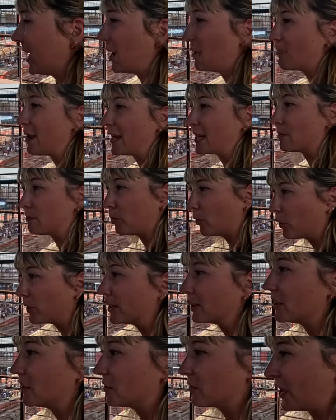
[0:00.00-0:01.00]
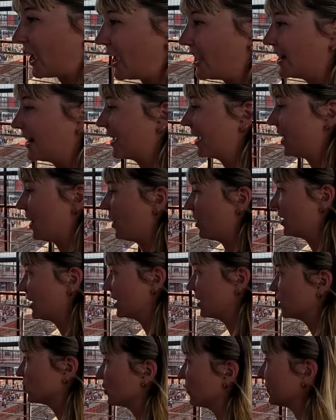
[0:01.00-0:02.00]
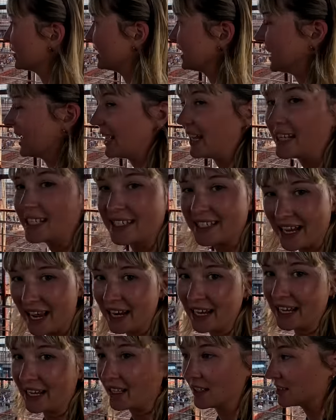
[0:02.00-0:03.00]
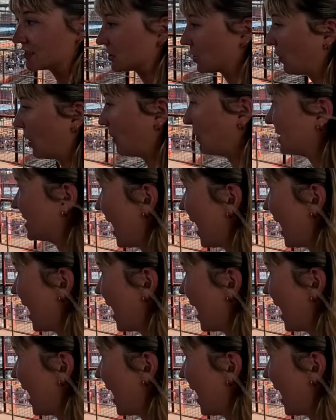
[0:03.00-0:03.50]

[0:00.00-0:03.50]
I made a point of getting here early because obviously it is Delhi, so I was